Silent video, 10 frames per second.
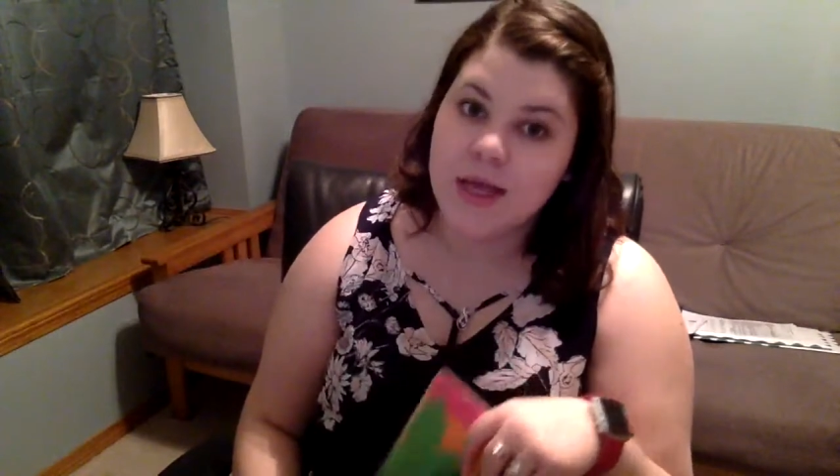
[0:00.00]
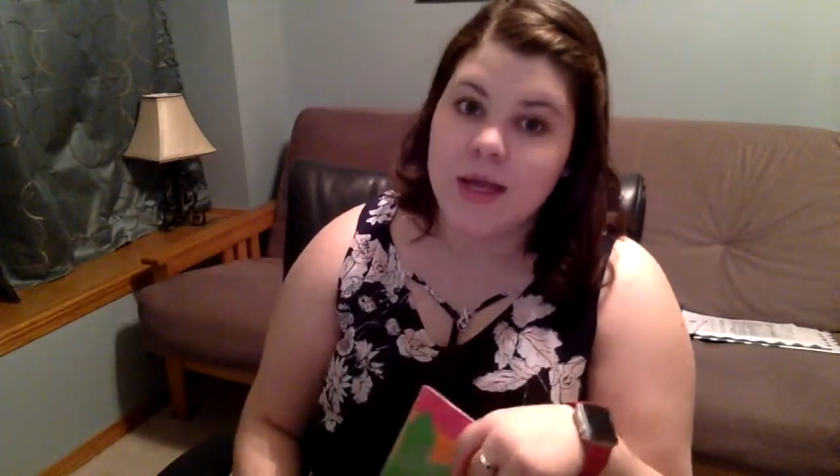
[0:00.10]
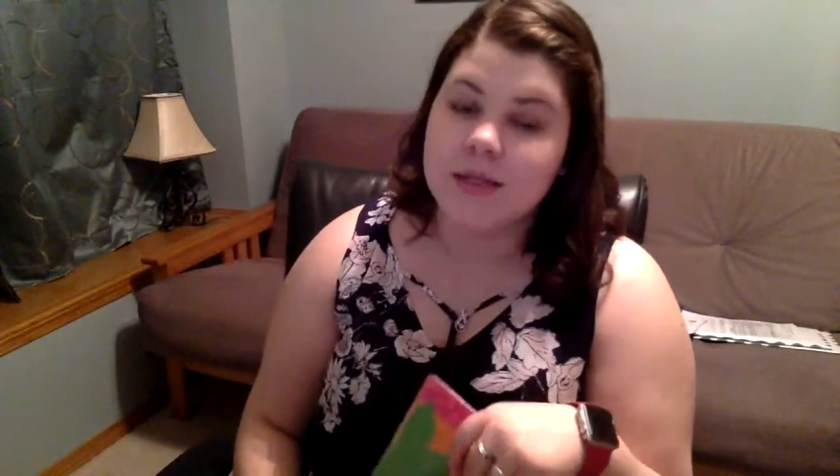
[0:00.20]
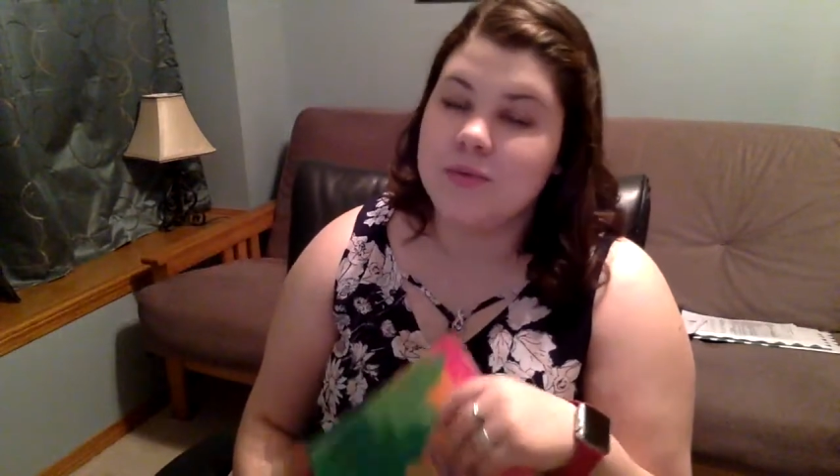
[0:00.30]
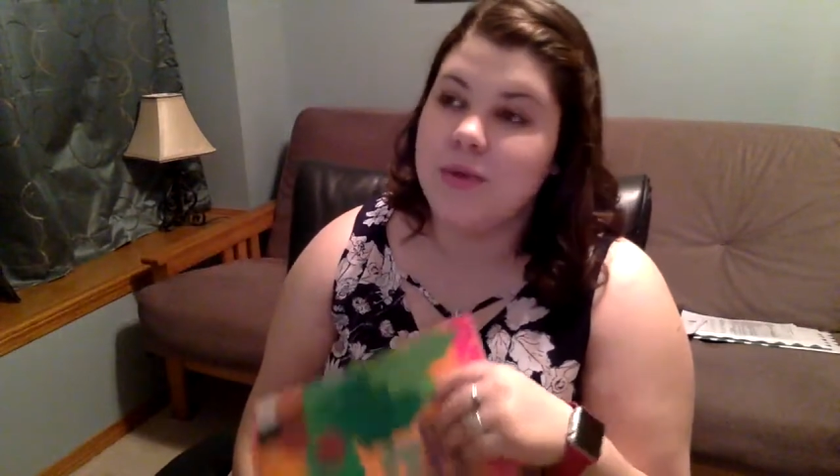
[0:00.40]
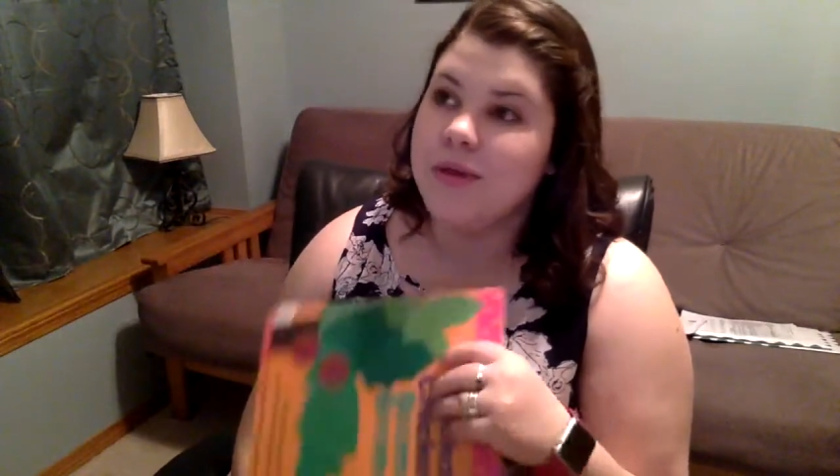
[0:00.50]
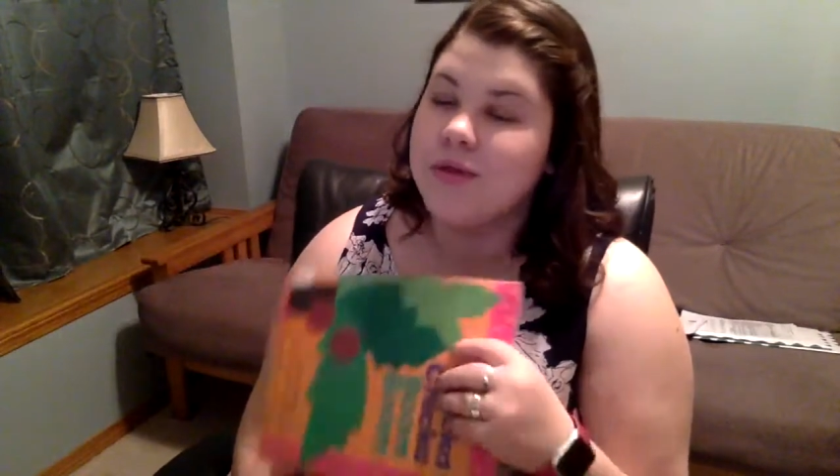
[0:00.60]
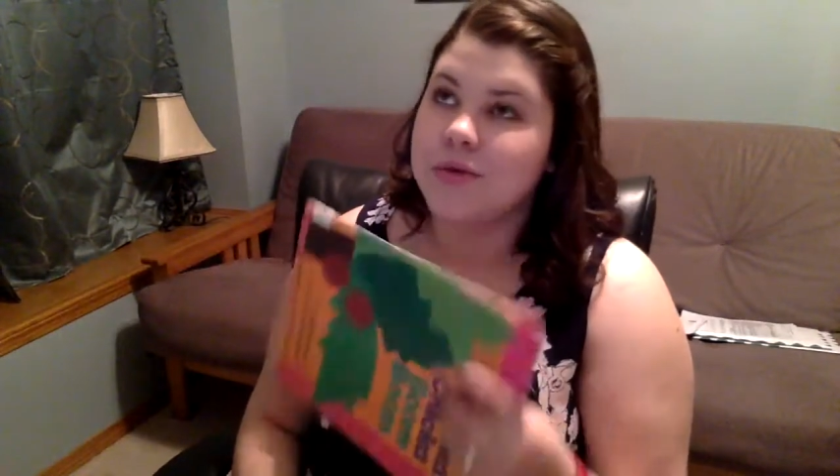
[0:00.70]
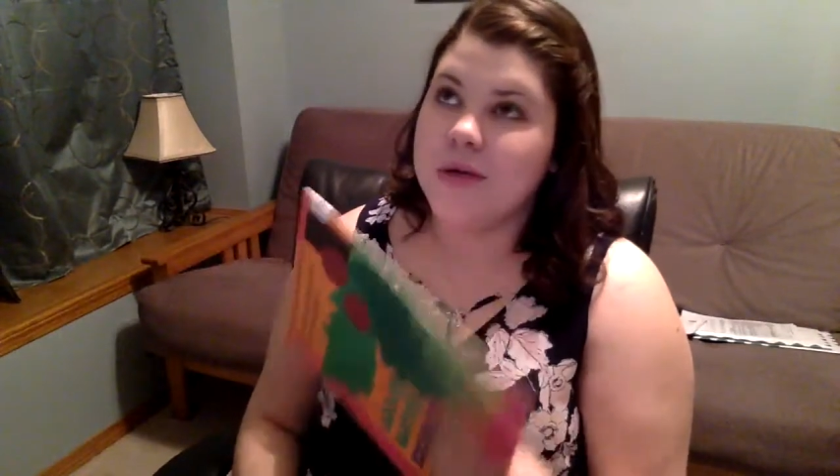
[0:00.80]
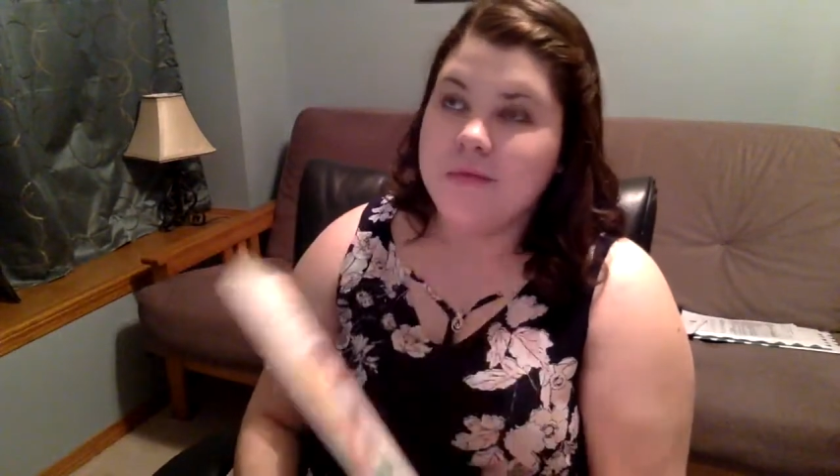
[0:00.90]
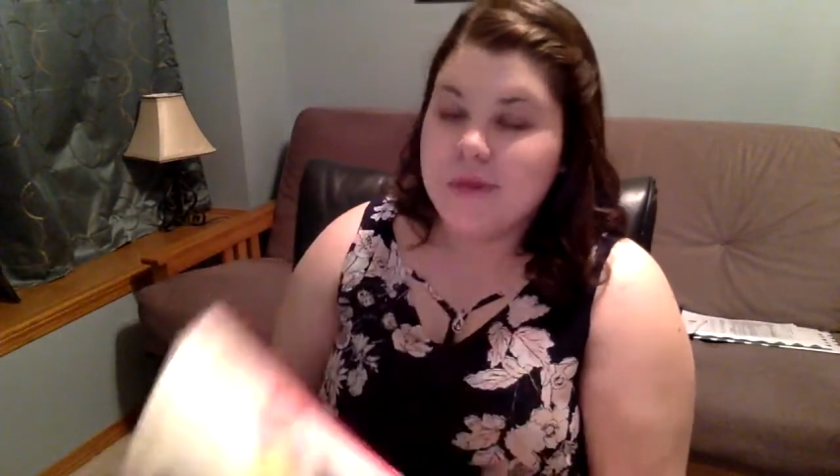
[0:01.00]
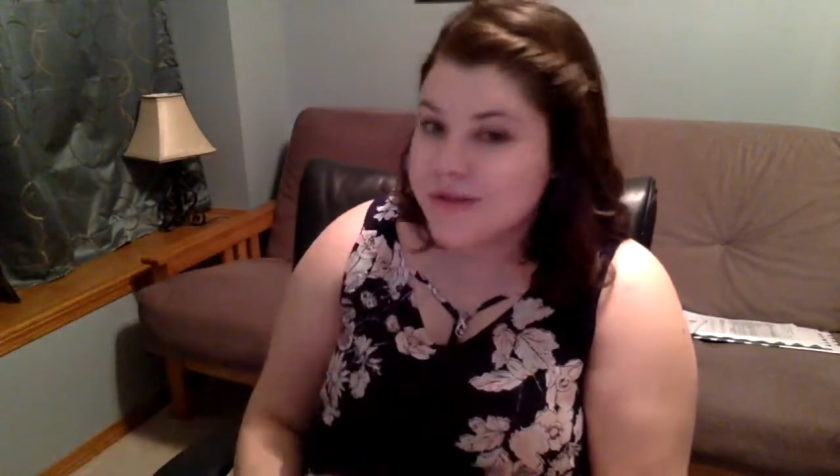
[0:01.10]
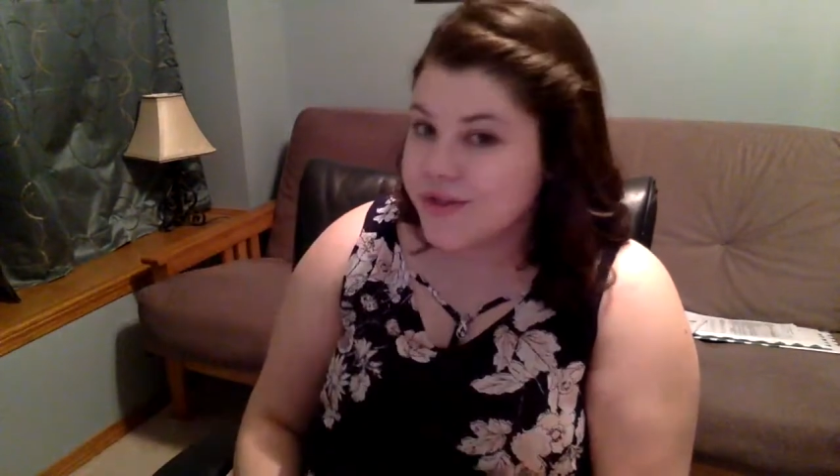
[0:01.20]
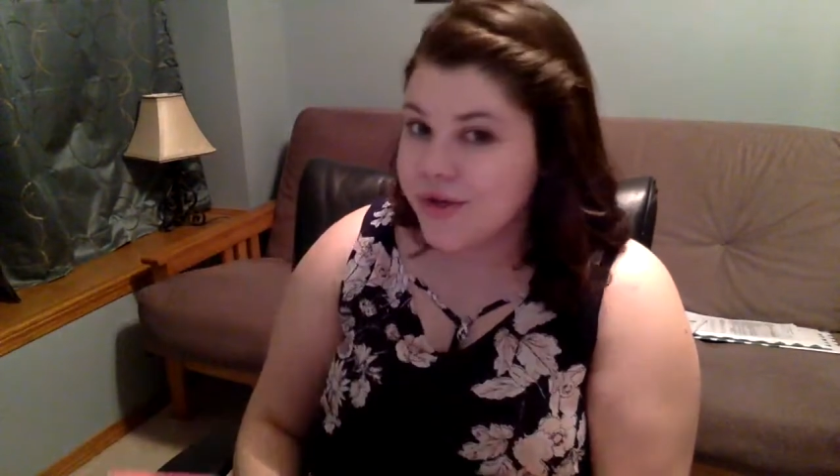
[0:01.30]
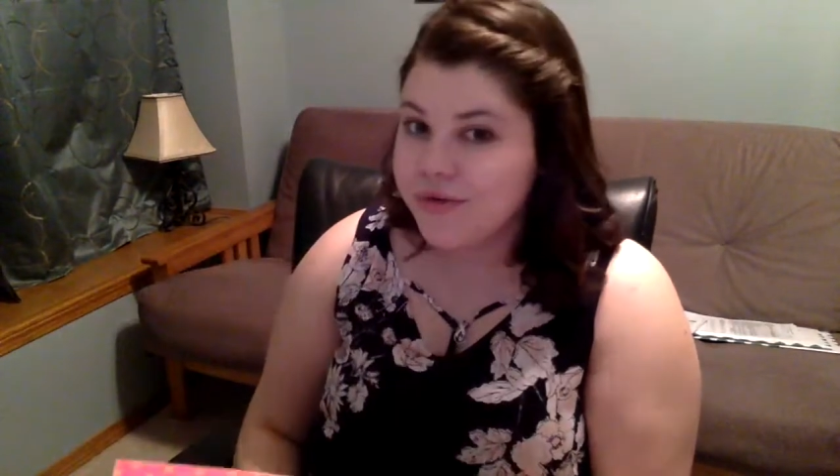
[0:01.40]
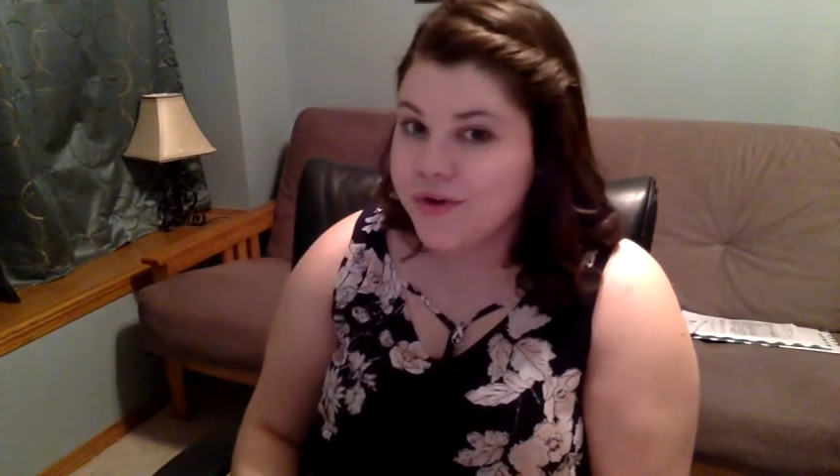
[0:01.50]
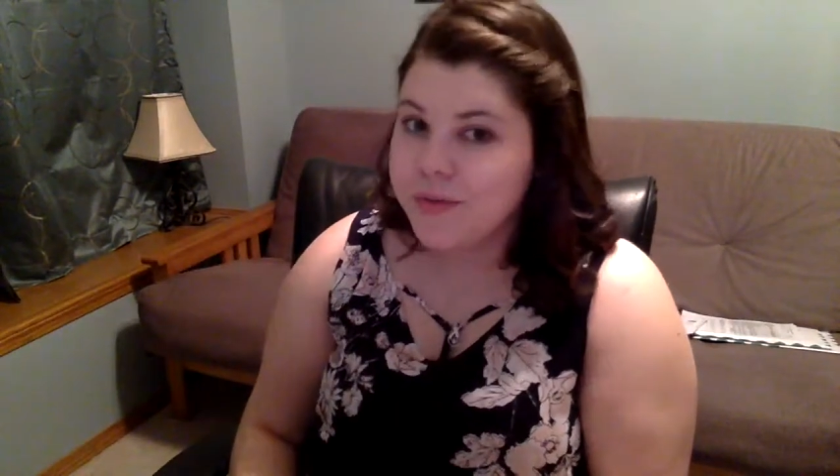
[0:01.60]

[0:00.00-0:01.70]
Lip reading: and it's when the tree falls over